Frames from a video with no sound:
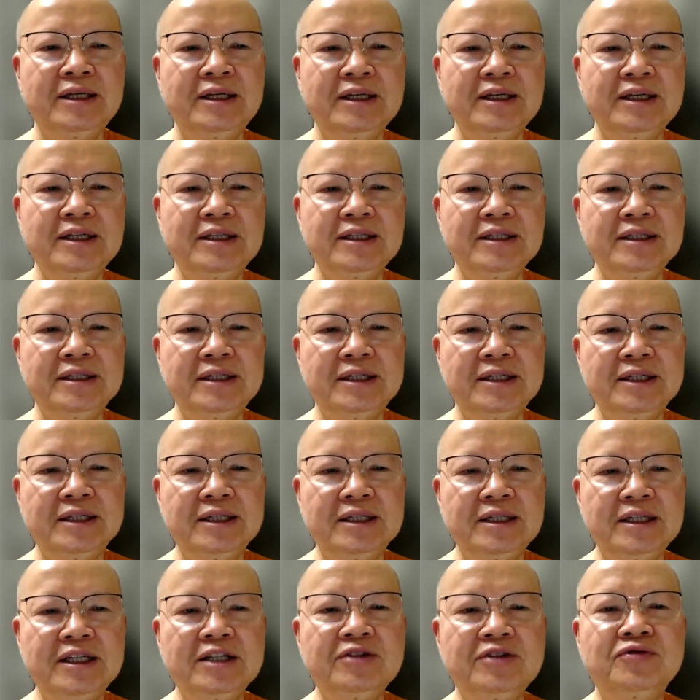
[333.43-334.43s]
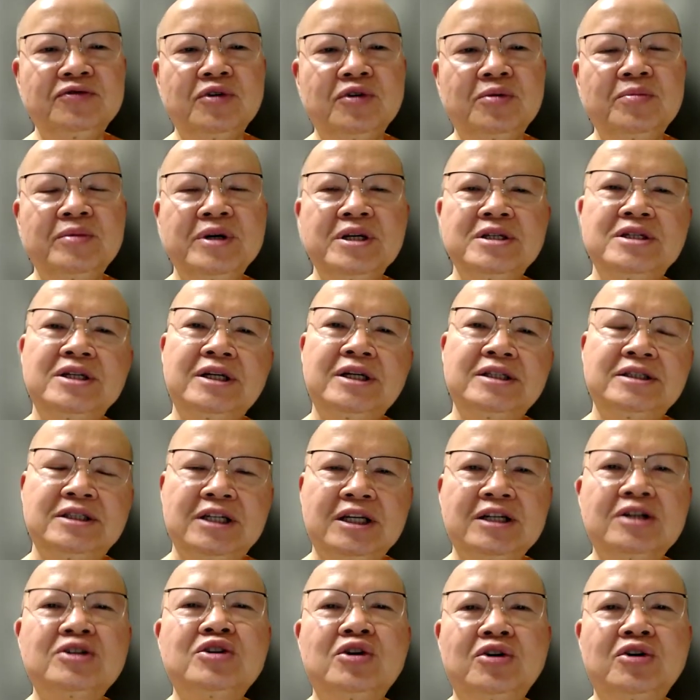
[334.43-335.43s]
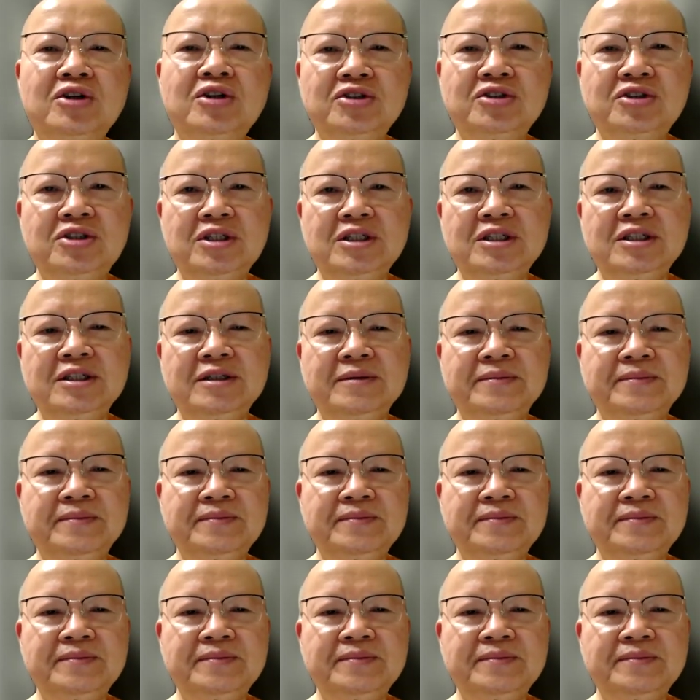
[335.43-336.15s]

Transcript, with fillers: in the information technology.